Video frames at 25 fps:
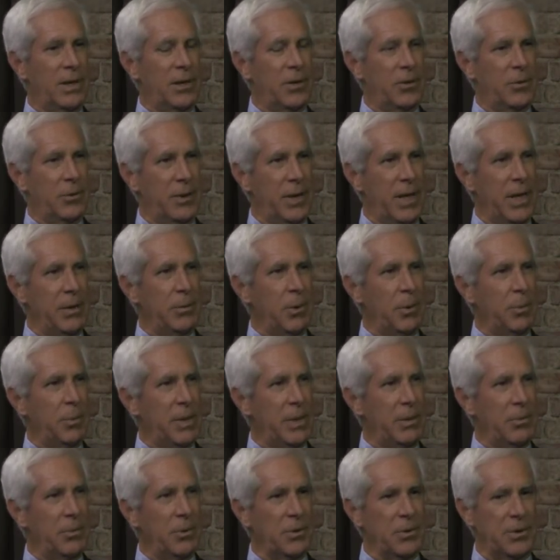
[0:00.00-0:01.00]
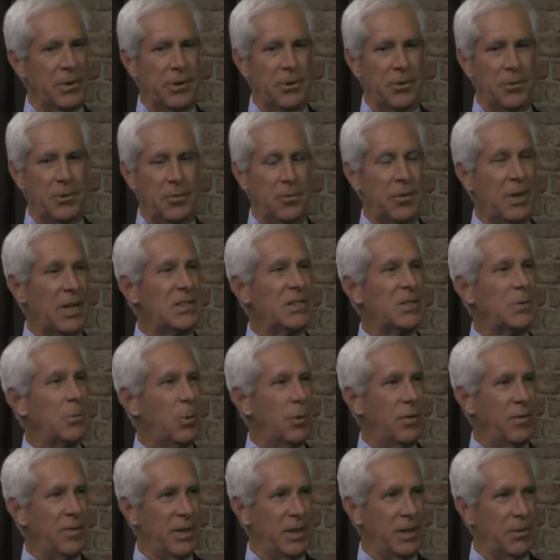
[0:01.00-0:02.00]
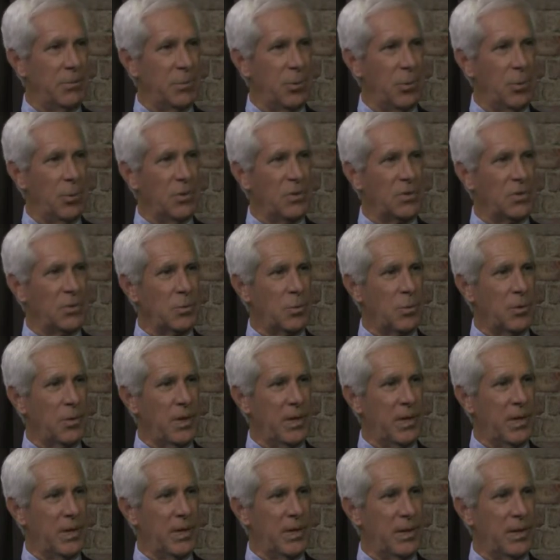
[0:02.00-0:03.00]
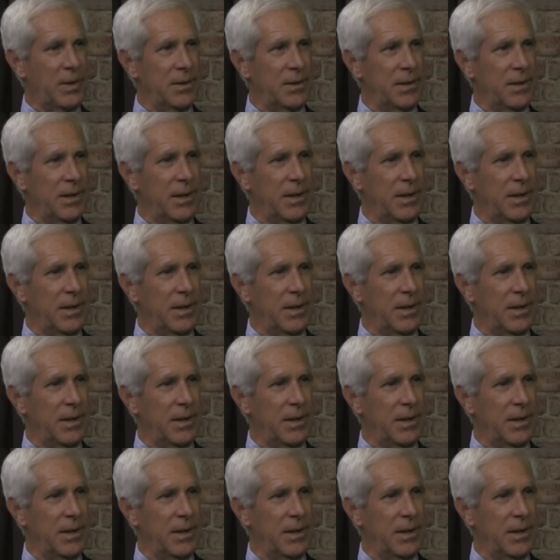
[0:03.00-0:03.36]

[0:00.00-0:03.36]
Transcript: to enable people to do flexible van pools where they can